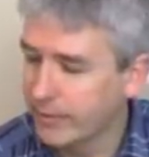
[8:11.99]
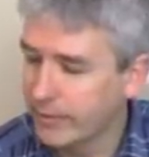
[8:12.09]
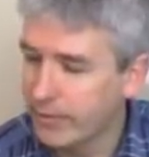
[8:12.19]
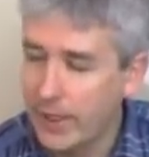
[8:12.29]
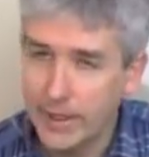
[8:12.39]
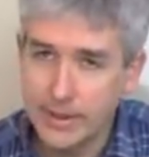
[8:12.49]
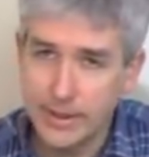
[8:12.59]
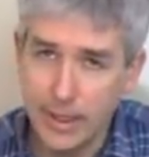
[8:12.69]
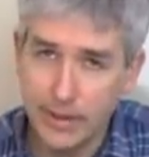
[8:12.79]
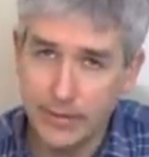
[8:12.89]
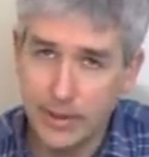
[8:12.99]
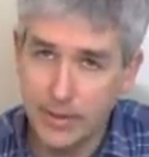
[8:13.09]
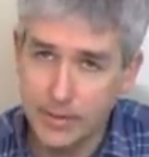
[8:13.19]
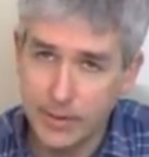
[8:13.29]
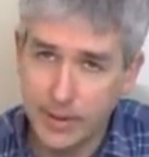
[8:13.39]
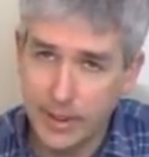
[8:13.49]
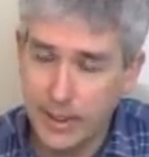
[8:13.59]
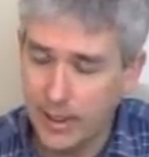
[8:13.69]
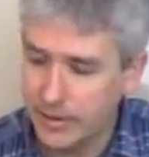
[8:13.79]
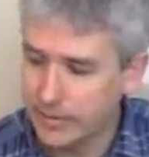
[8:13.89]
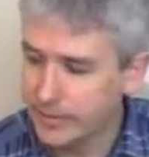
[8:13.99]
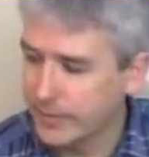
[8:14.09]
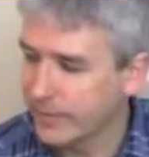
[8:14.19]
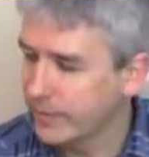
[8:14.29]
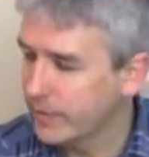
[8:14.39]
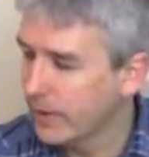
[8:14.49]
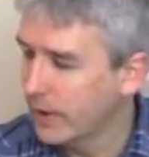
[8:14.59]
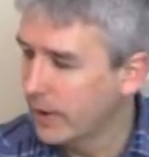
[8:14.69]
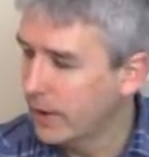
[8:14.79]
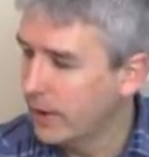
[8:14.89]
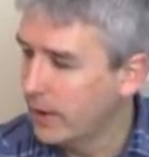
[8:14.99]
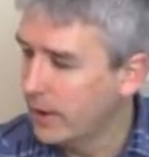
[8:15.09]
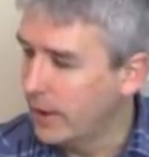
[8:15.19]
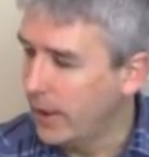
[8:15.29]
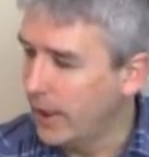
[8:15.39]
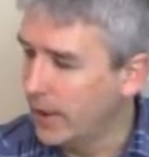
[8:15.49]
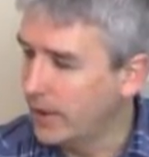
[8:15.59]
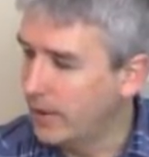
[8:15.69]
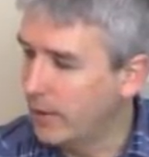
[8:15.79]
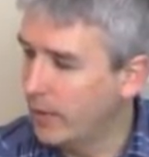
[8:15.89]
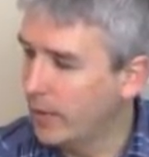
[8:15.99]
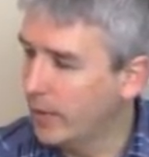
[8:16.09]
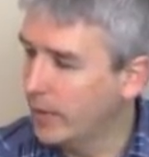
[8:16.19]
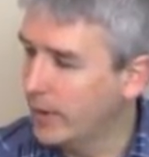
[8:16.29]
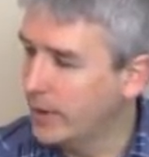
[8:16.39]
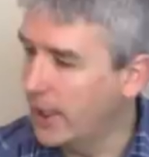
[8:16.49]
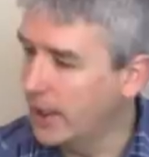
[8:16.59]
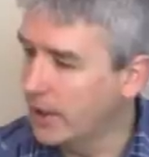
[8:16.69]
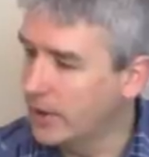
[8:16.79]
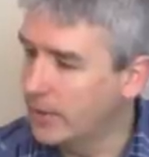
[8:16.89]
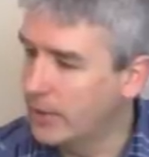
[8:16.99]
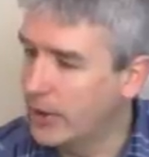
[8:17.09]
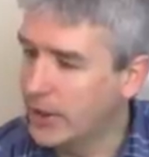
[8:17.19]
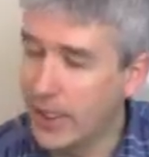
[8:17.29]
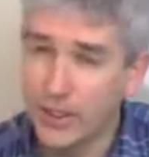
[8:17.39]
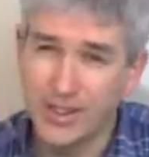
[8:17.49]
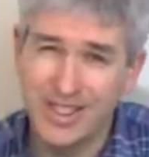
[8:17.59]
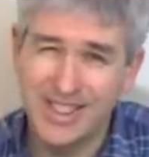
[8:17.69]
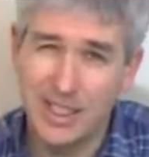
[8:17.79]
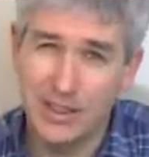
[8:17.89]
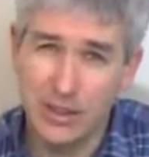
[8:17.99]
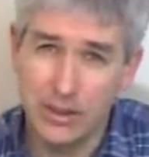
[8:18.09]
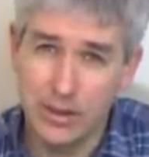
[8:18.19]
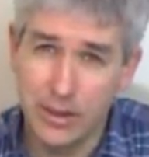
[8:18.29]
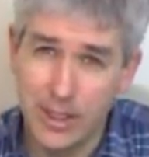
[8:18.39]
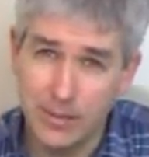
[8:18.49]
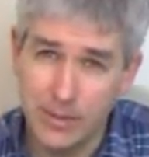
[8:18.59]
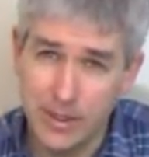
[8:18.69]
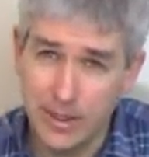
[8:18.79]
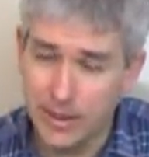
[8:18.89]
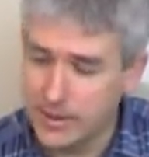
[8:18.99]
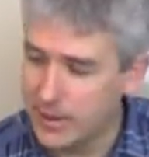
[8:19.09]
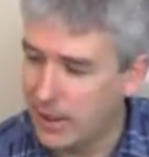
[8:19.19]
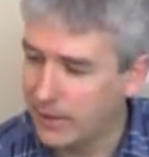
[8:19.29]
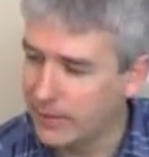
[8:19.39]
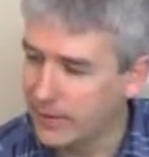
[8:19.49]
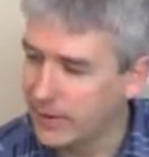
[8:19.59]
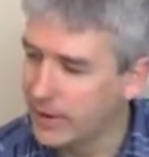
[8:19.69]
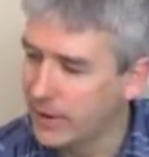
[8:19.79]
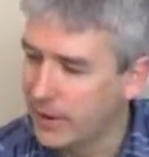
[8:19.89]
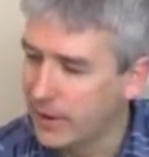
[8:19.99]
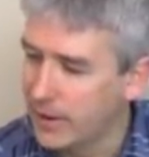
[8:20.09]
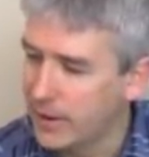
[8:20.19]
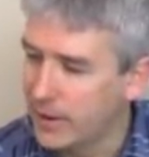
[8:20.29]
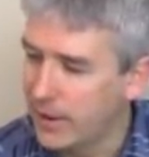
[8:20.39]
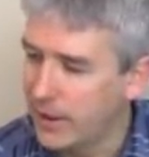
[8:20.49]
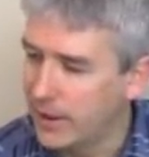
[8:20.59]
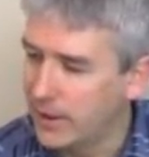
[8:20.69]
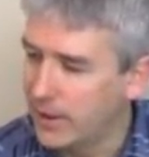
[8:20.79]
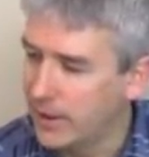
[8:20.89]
by itself, comes with the kit. And the title of the book actually says all the themes in itself. And